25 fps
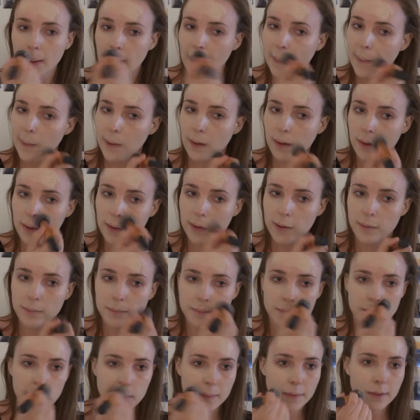
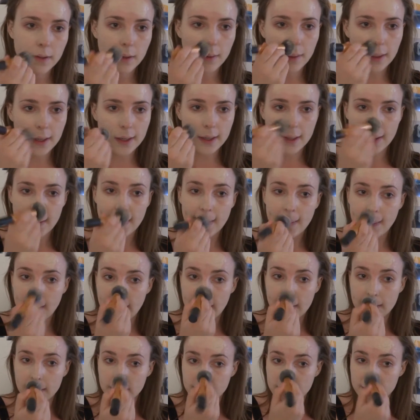So I
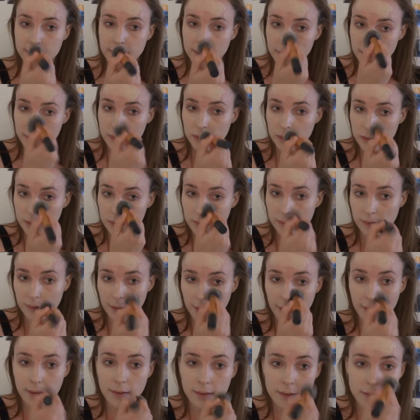can't use
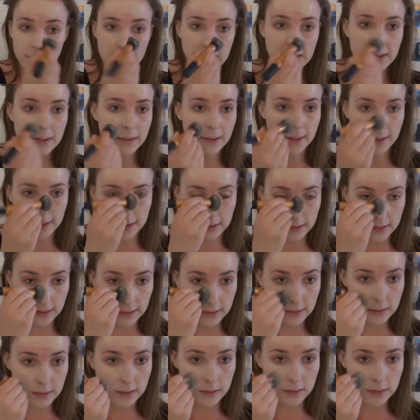that. Like, it's